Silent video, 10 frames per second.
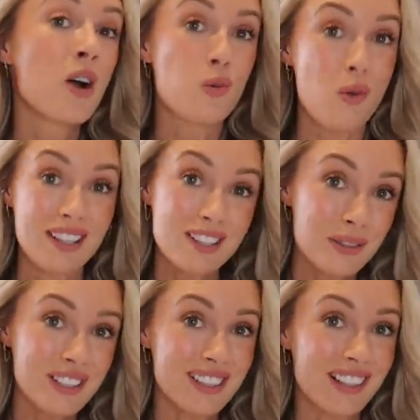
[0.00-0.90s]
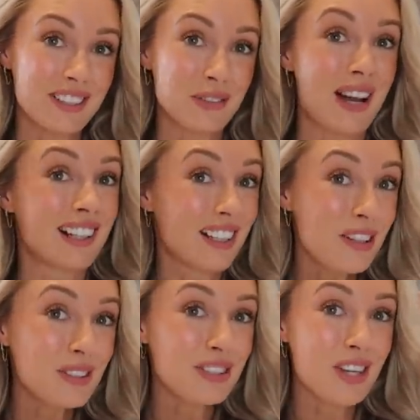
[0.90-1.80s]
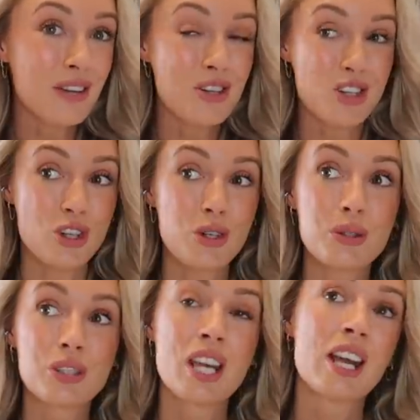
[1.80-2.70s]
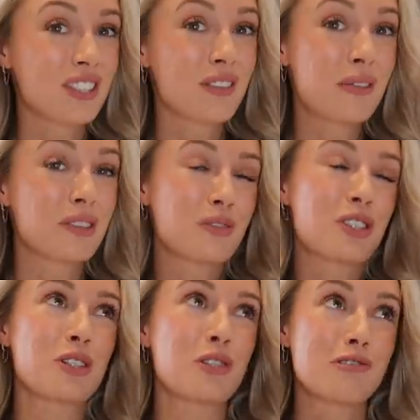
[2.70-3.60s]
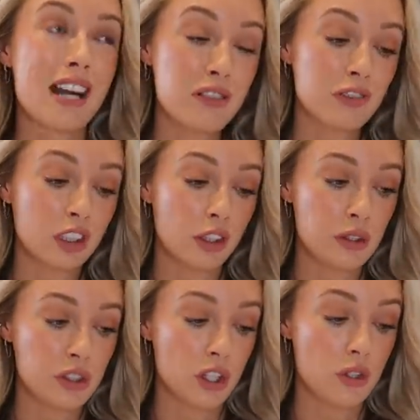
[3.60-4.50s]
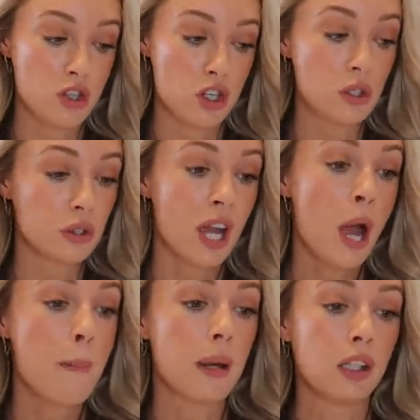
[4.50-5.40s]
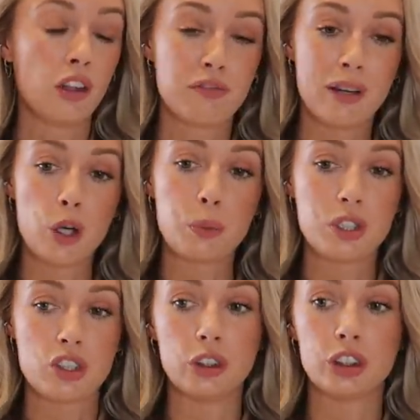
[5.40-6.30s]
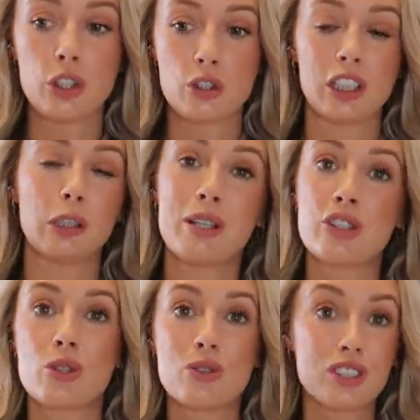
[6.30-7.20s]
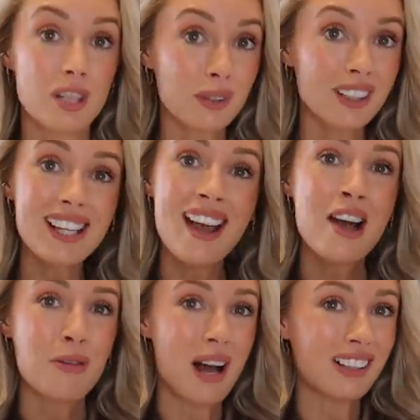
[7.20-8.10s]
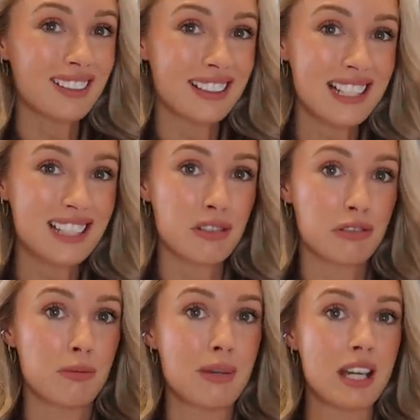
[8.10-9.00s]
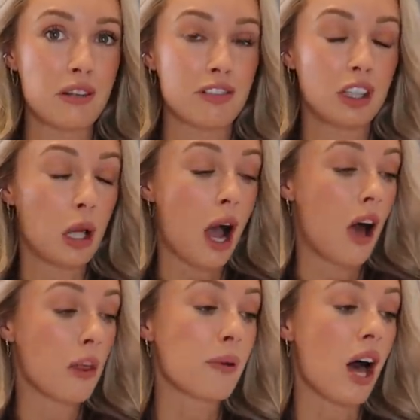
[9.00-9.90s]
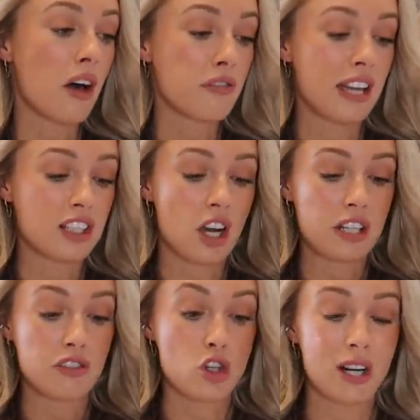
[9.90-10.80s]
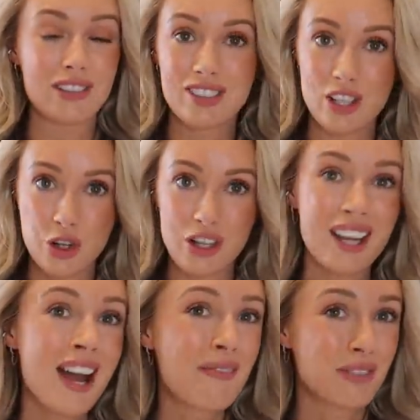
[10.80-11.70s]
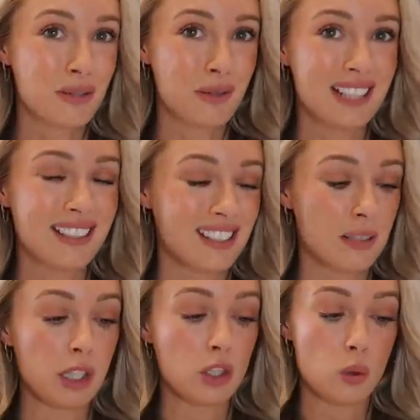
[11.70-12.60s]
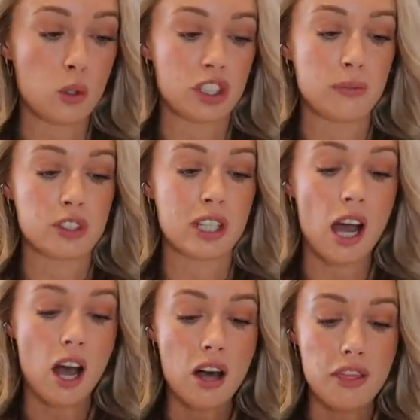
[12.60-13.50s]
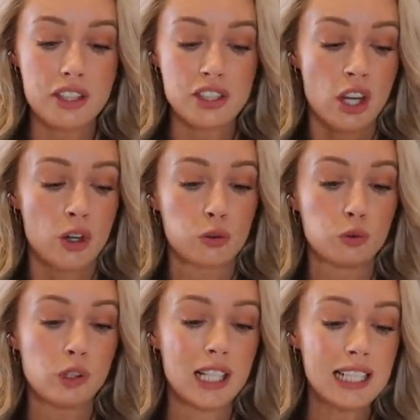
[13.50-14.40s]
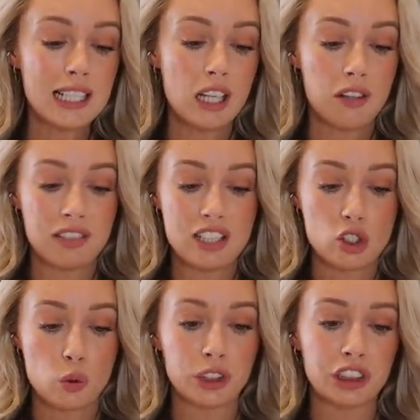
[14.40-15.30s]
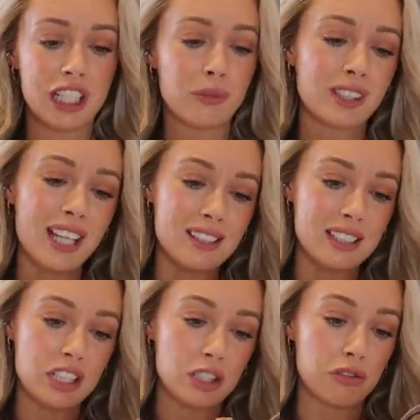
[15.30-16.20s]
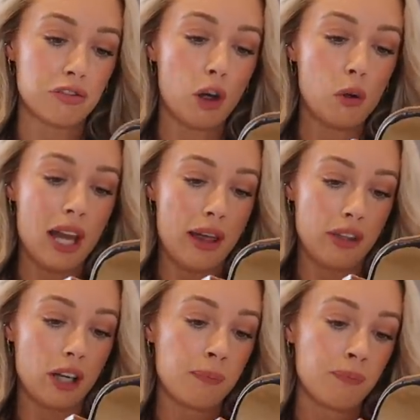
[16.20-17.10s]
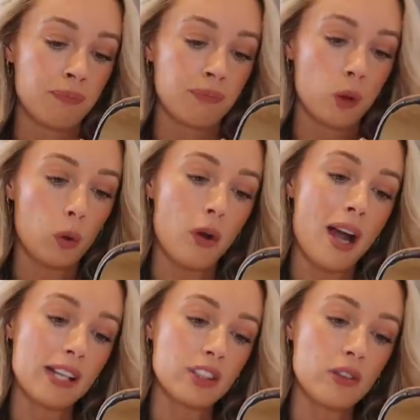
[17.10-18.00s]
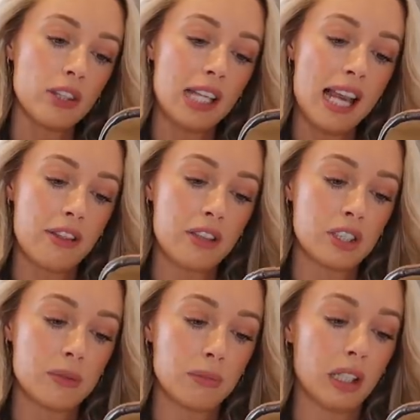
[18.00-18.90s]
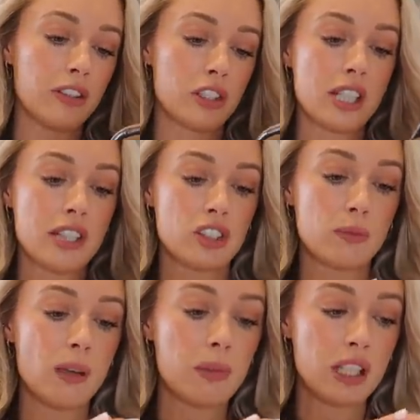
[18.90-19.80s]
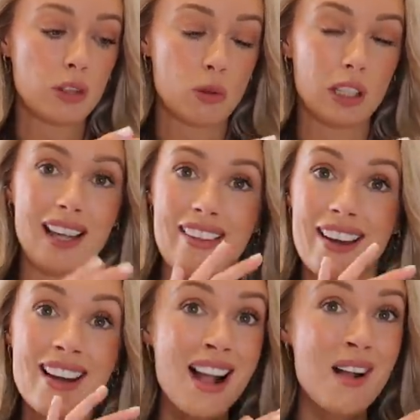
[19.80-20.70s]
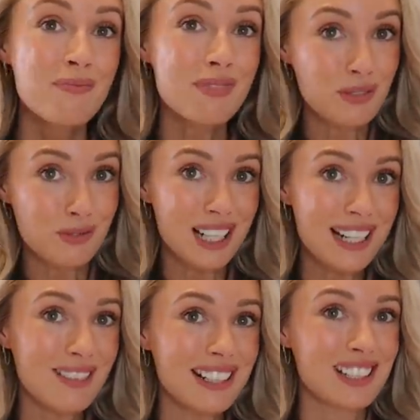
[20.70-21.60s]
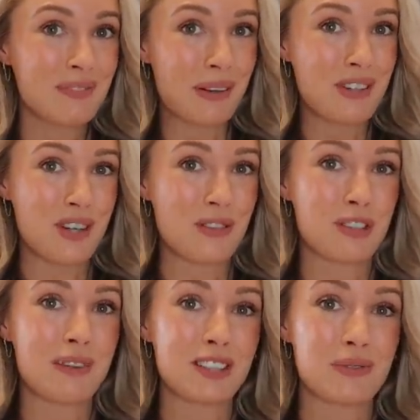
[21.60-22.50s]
when do we start to wear closed-toed shoes? Sometimes I'm just not ready for closed-toed shoes, but a lot of my open-toed shoes are a little bit too summery. Well, these for me, I feel are the perfect kind of transition between summer and autumn. So they are this really lovely squishy, I'm guessing it's faux leather, although it has got the leather symbol underneath so maybe it is real leather but really really spongy which makes